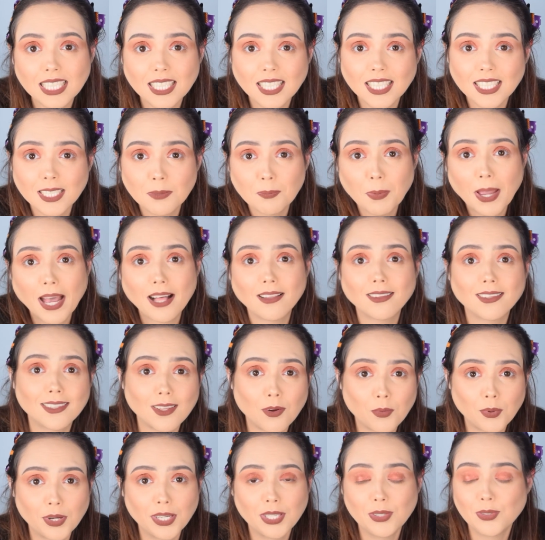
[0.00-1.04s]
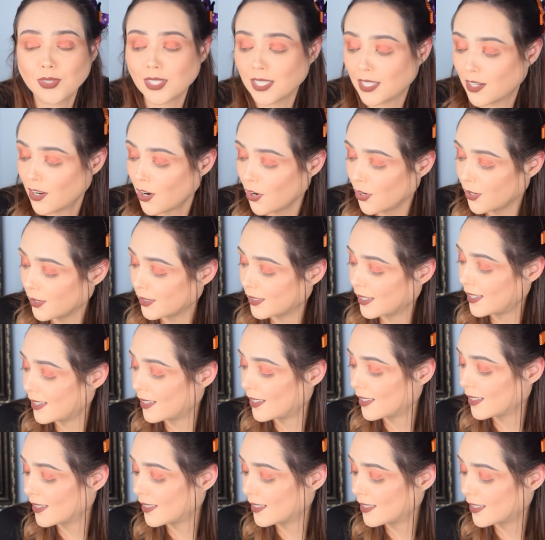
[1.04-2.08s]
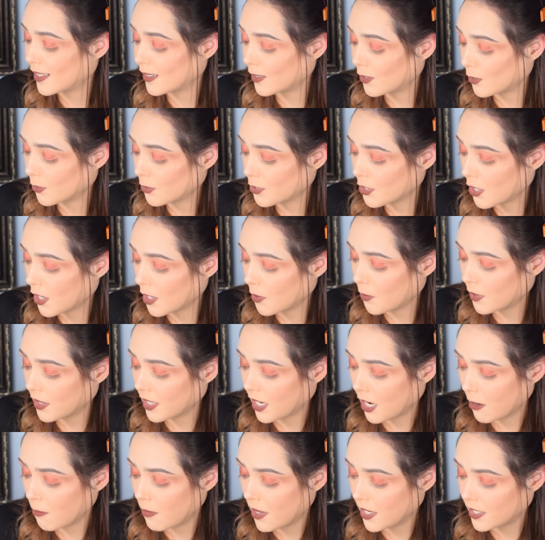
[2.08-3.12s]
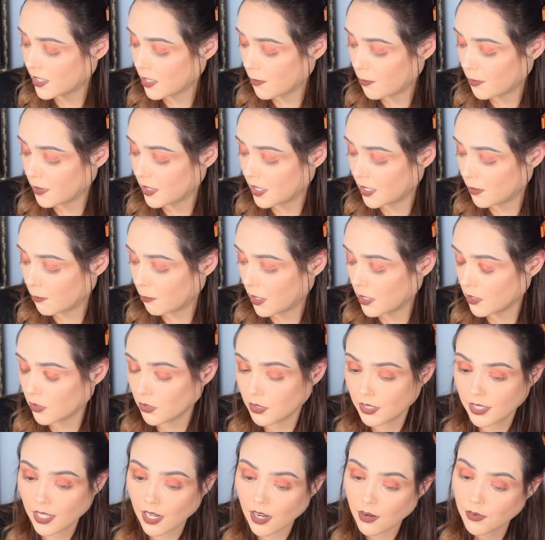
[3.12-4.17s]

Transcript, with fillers: This palette that we're using currently, the, the little Tarte one that I picked up in the bundle set.